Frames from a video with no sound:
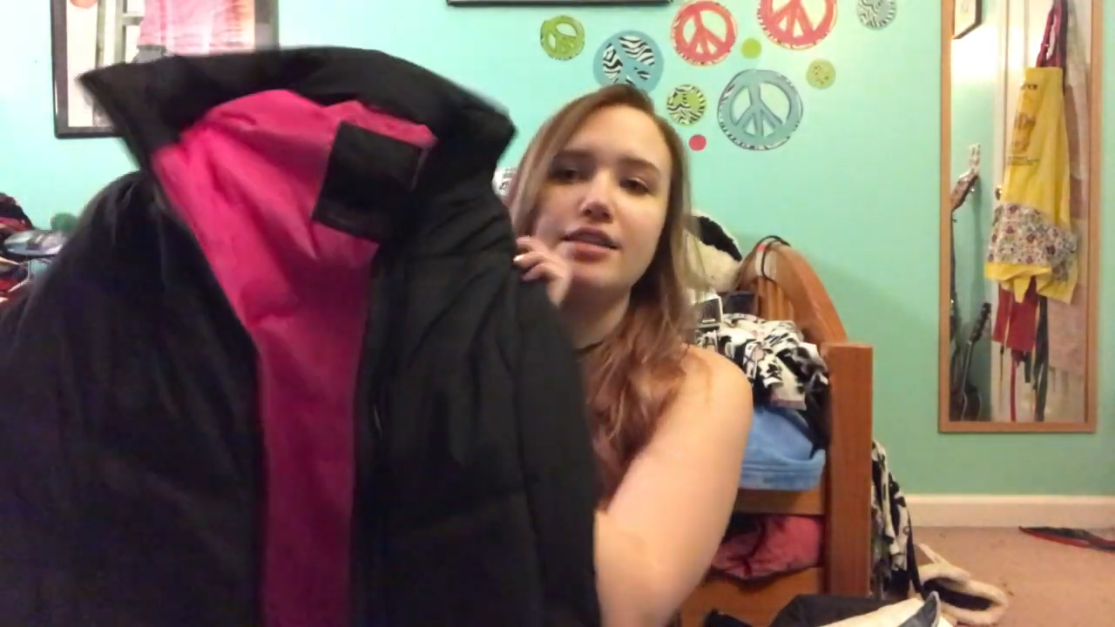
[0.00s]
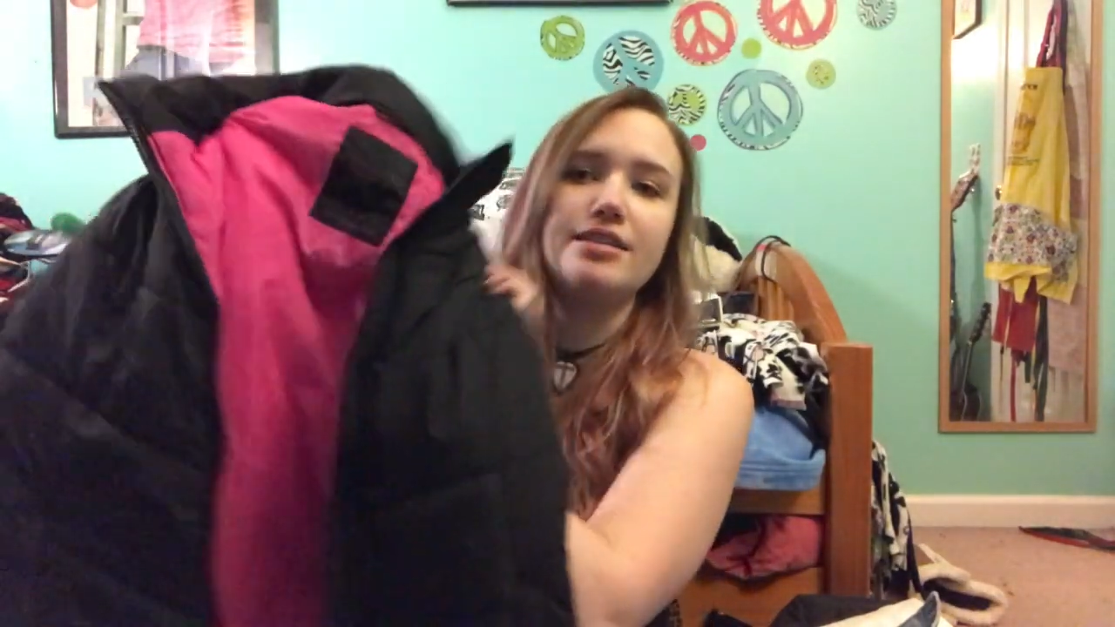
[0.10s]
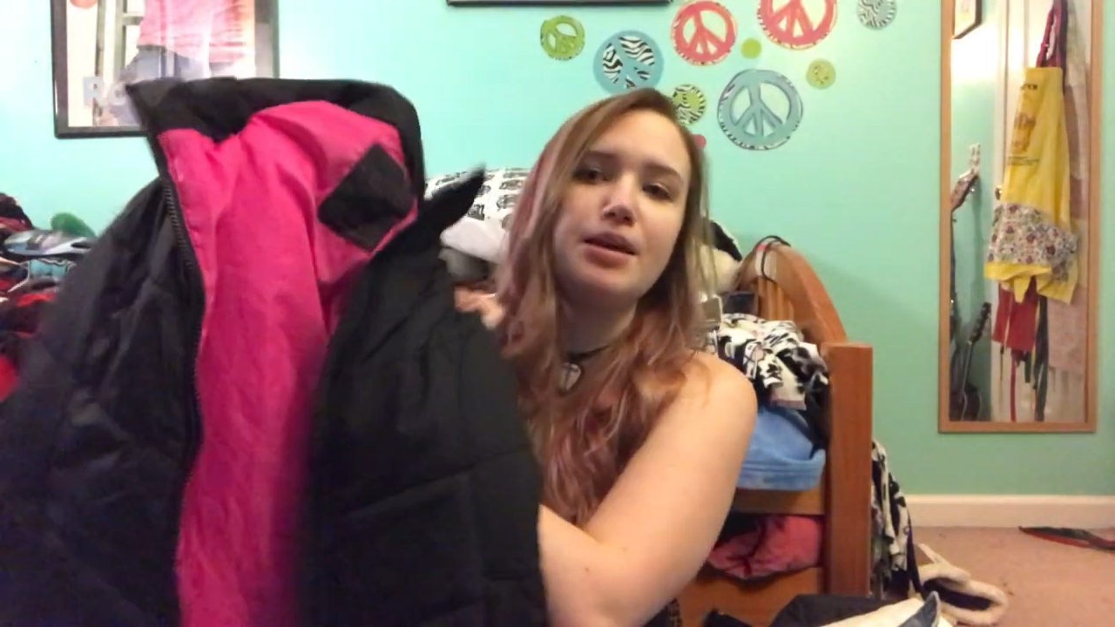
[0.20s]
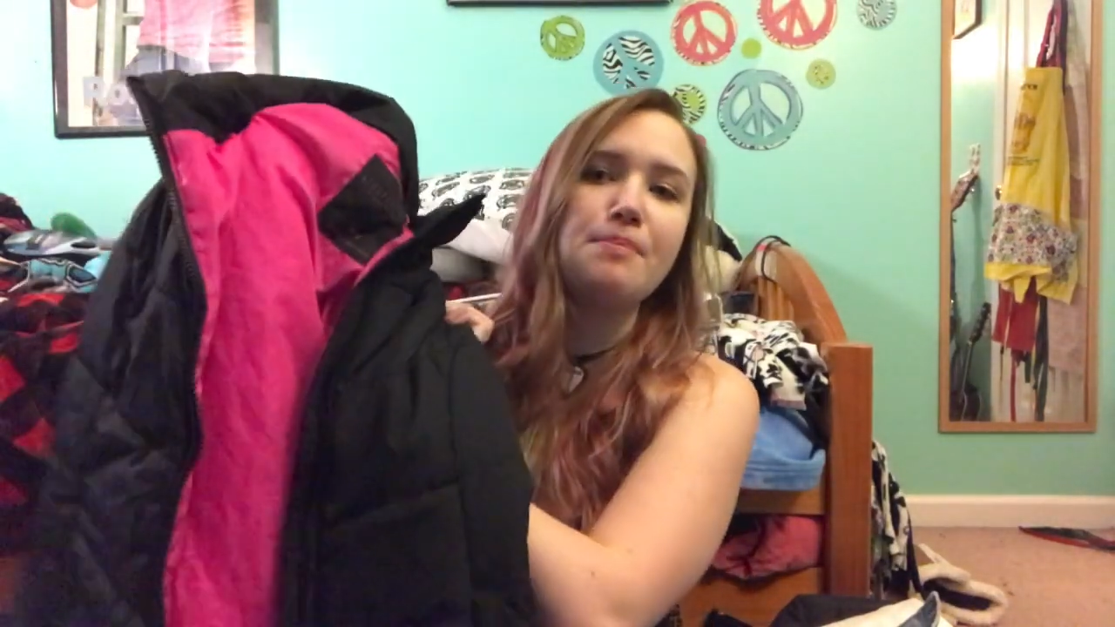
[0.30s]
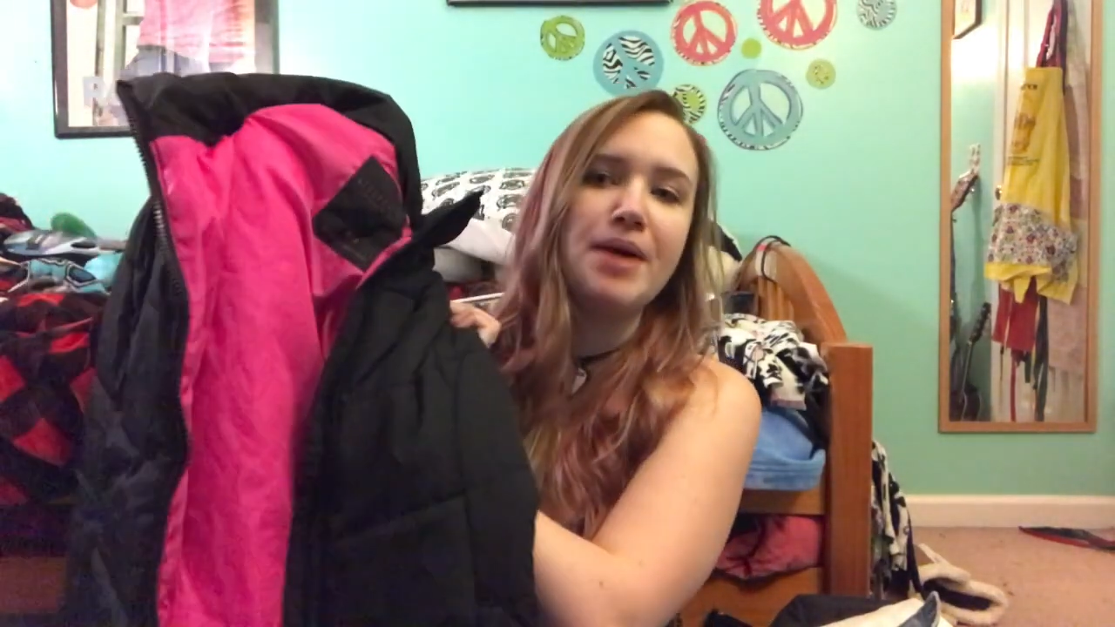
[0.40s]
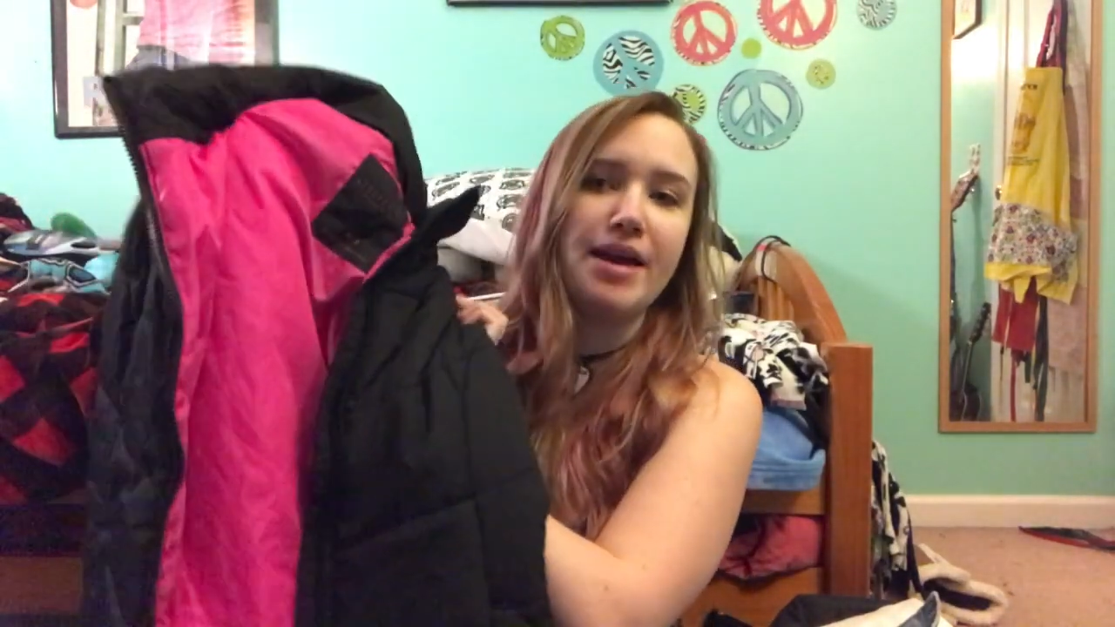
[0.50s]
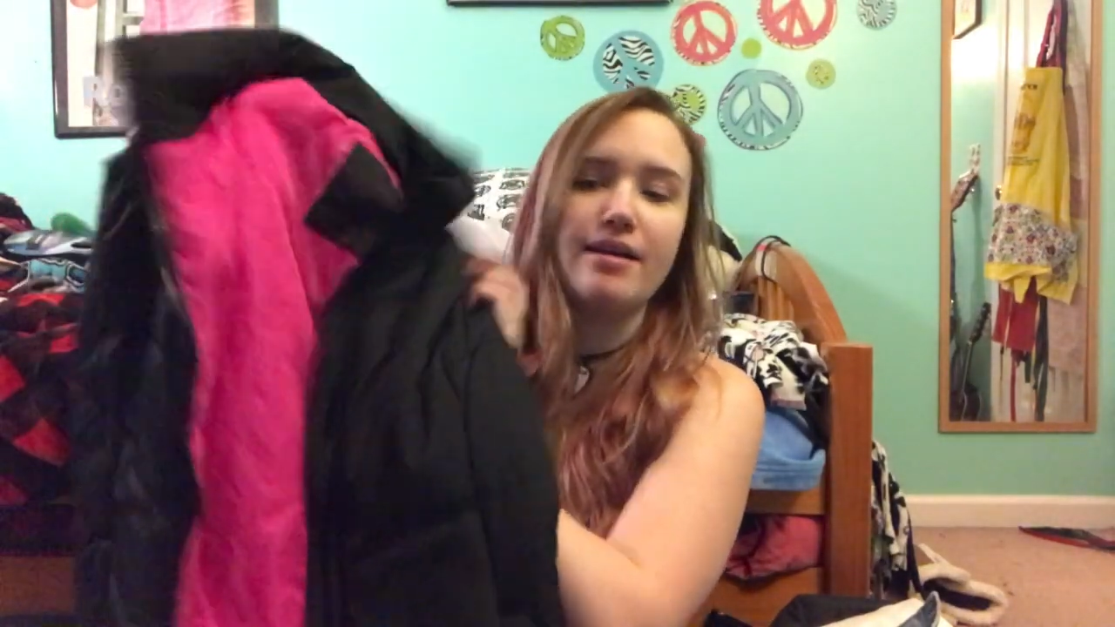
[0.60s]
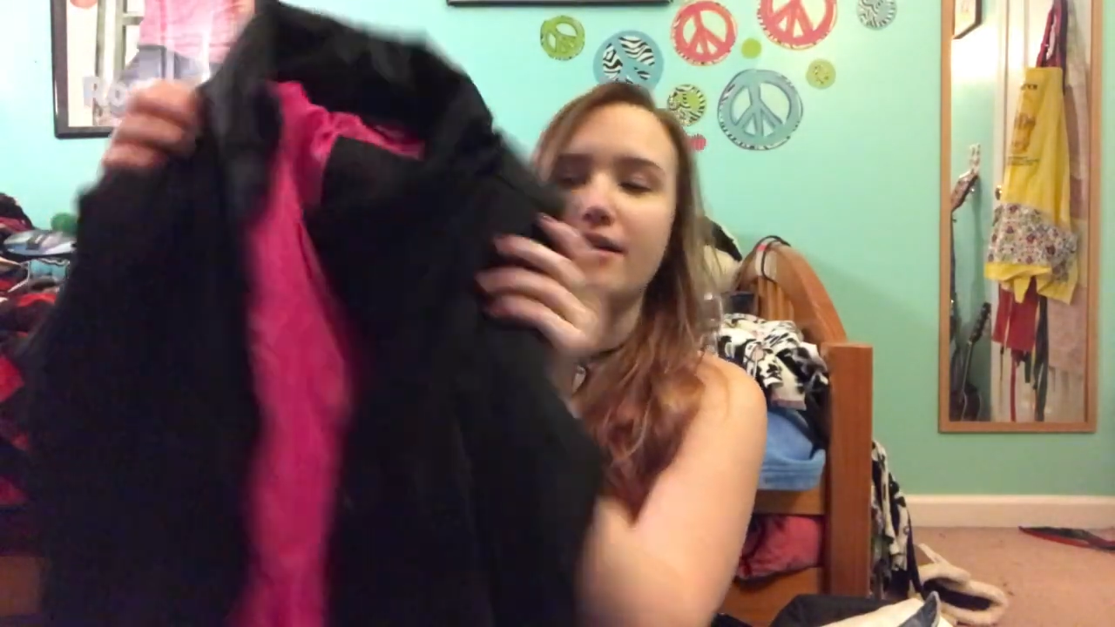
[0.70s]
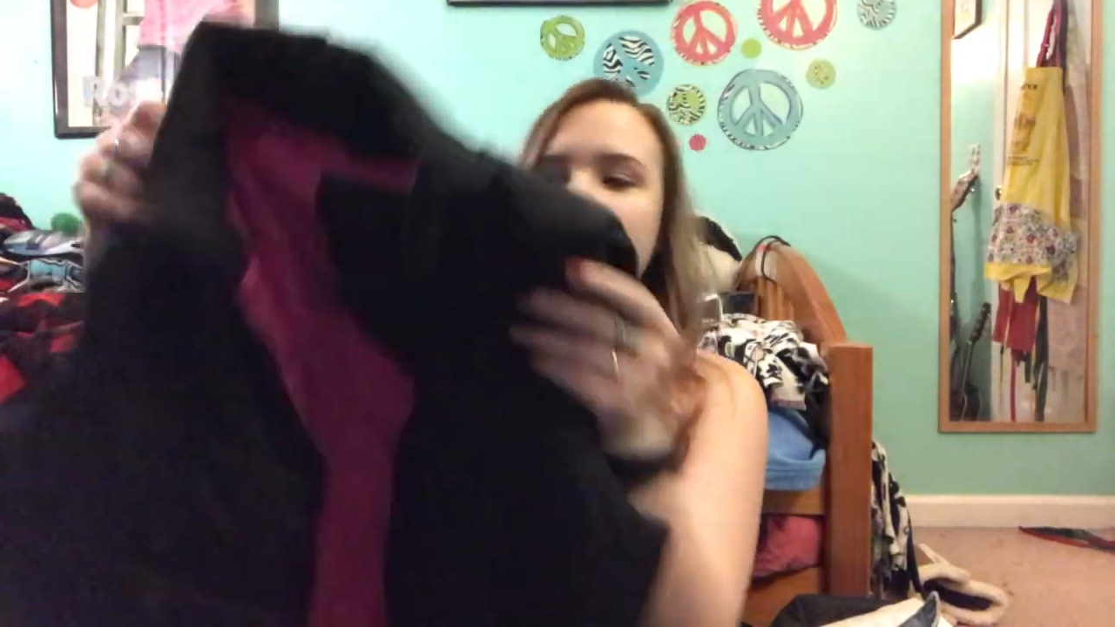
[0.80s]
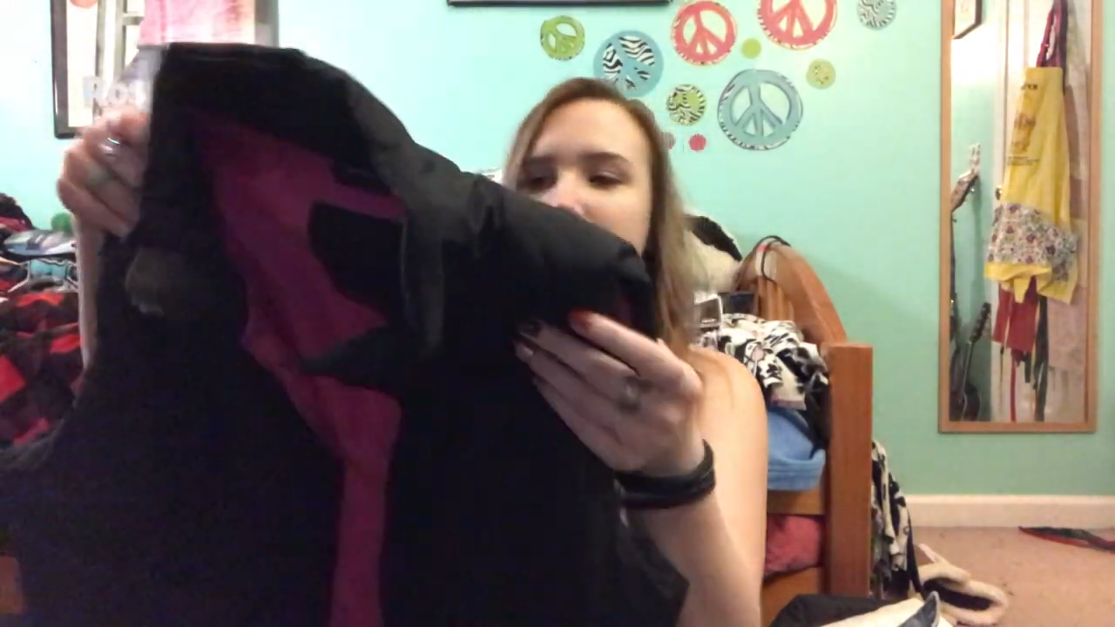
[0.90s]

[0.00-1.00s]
It's like pink on the